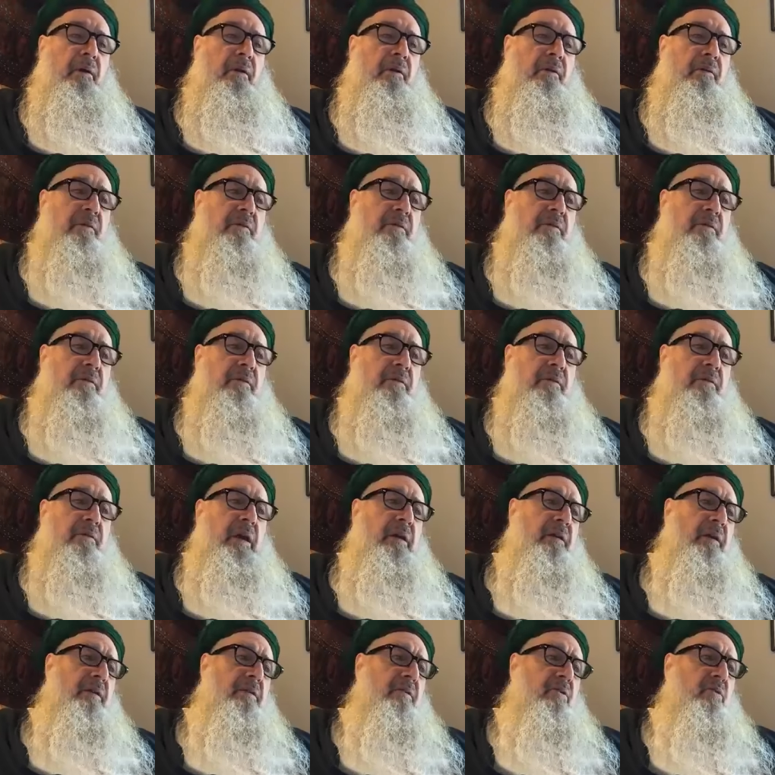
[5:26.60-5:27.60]
The
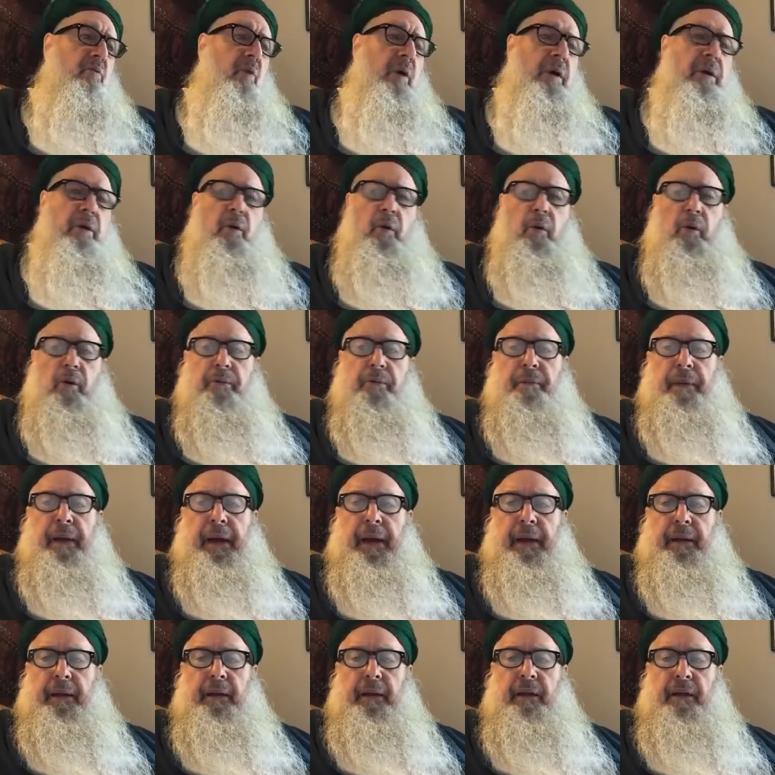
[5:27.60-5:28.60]
sheikh said, There's one old
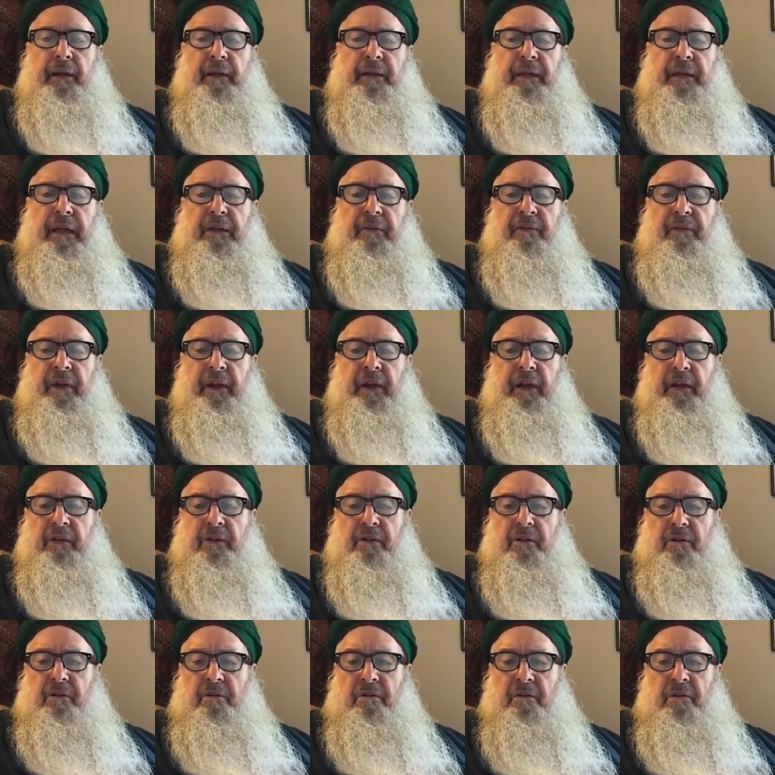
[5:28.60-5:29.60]
man in that
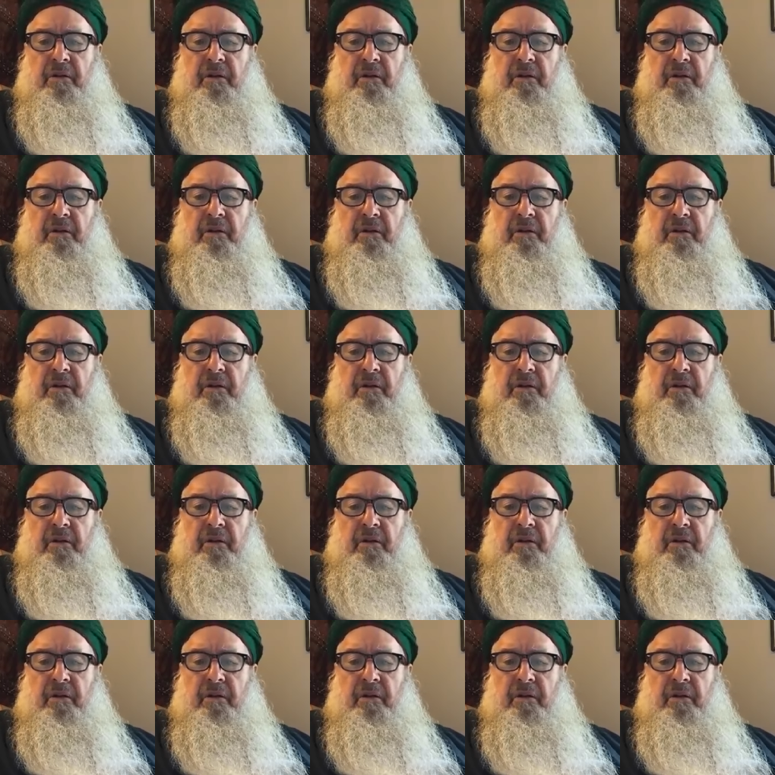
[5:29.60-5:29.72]
village.